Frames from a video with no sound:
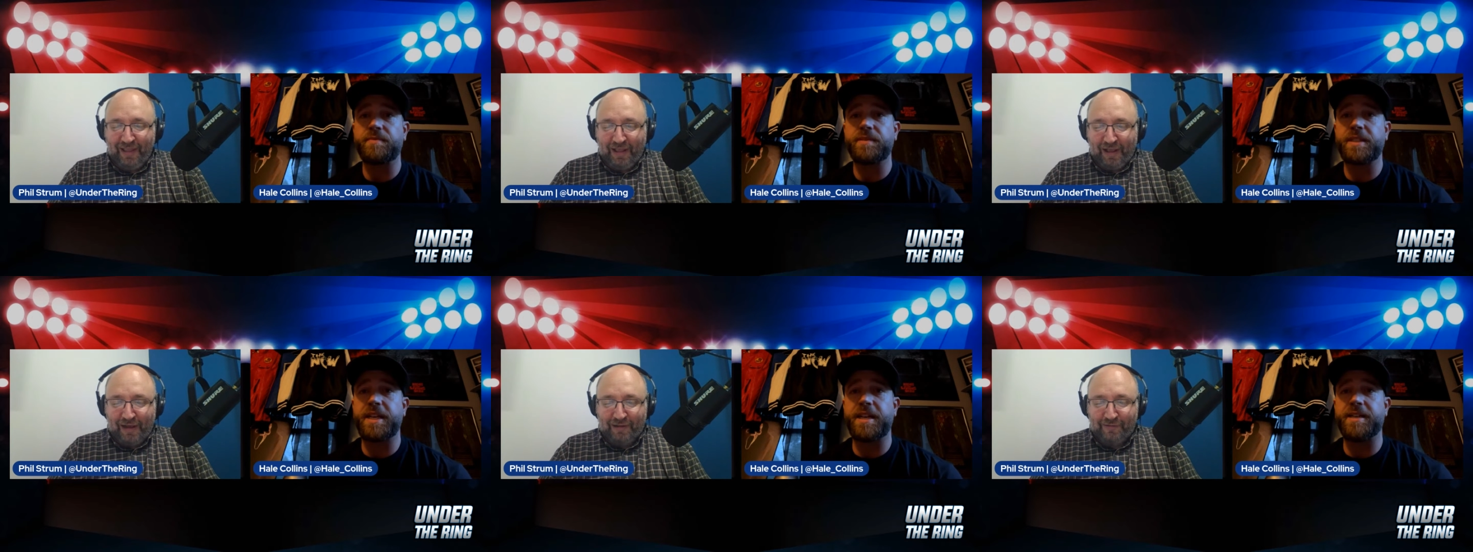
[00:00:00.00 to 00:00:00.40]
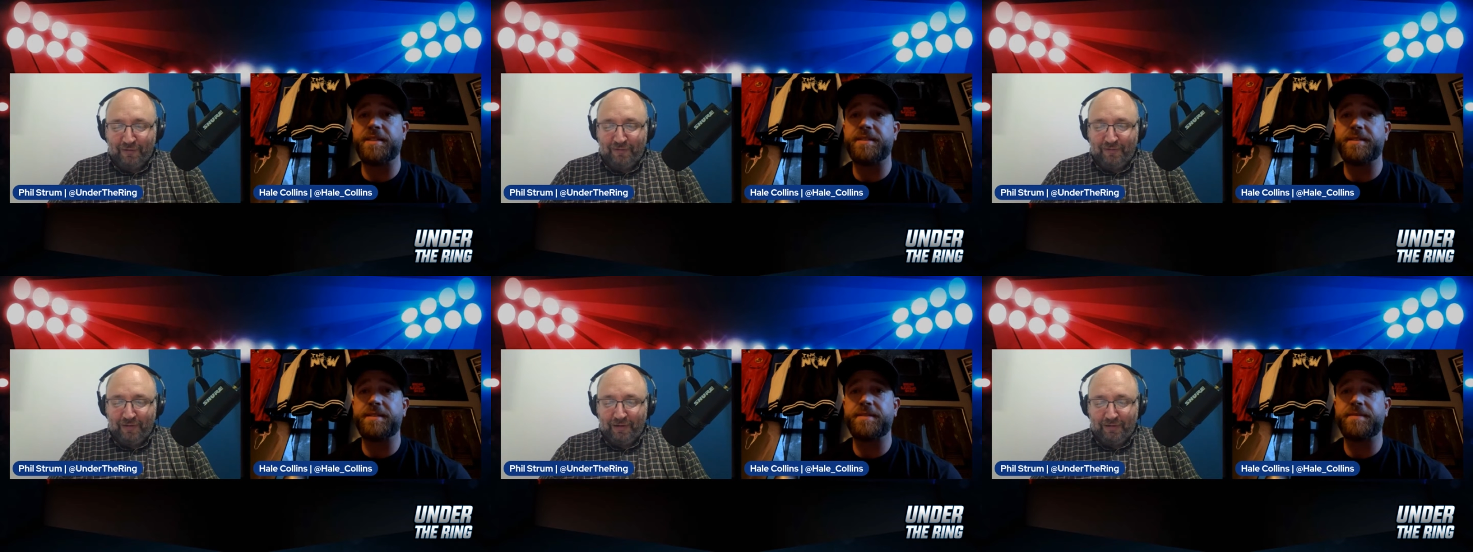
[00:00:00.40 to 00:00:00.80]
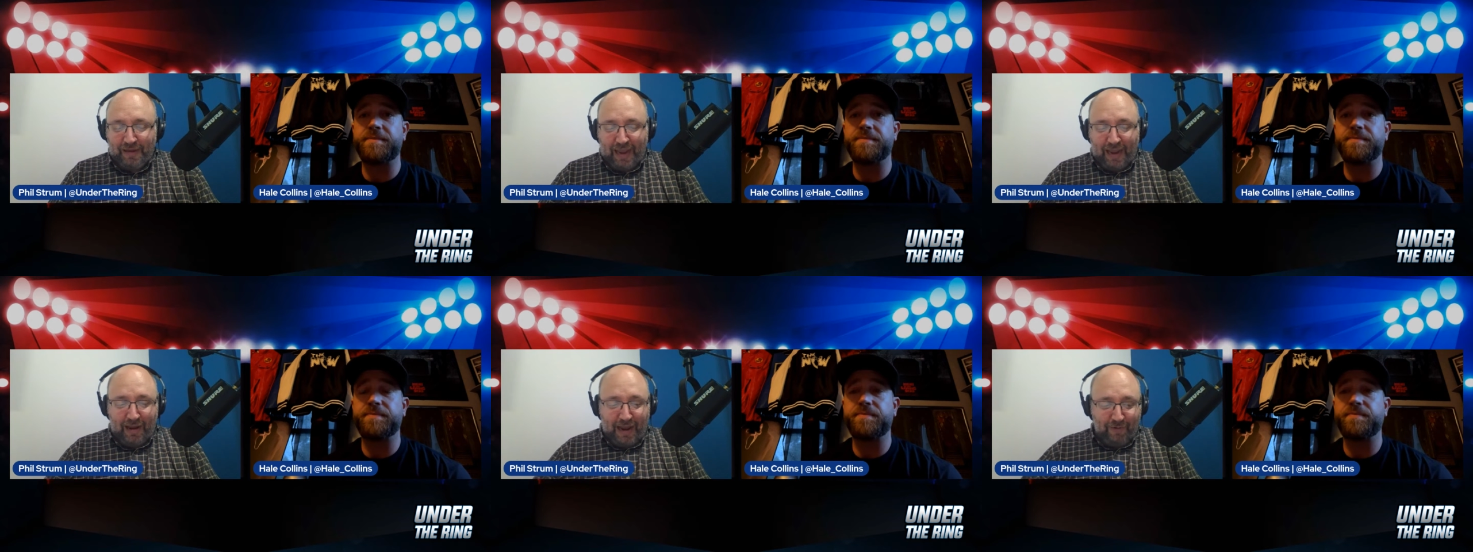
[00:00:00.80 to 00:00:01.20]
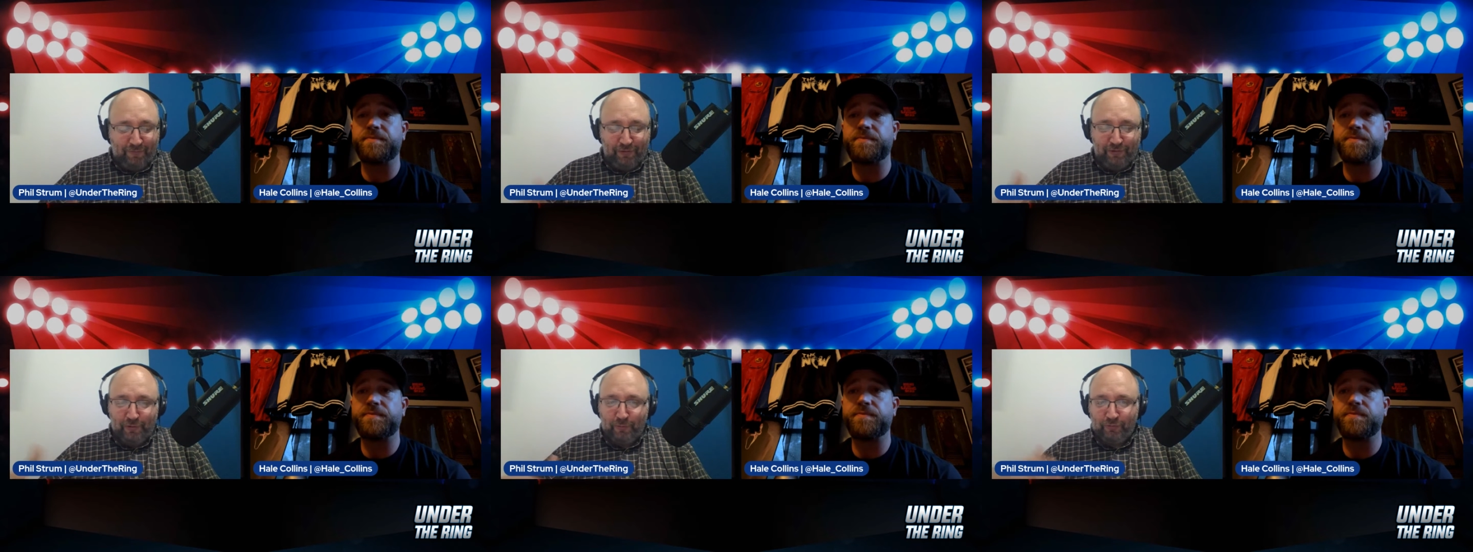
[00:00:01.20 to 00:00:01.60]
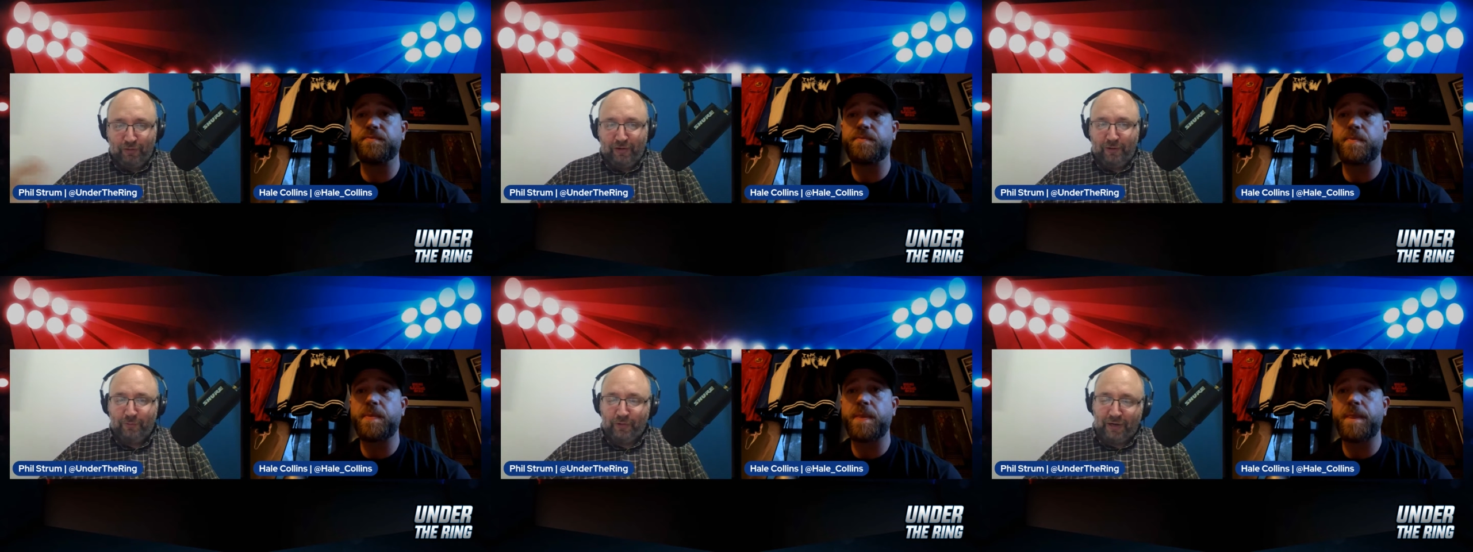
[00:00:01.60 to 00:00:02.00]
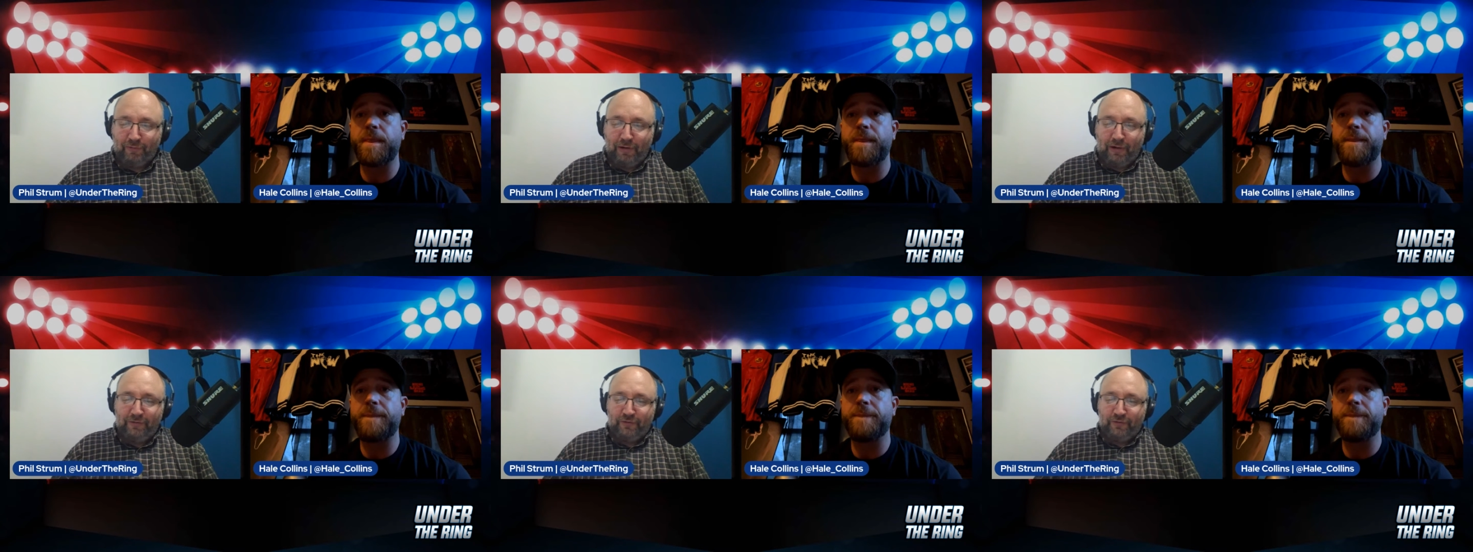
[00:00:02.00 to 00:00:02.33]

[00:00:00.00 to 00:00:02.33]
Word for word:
Speaker 1: So after you were training Johnny Rodz,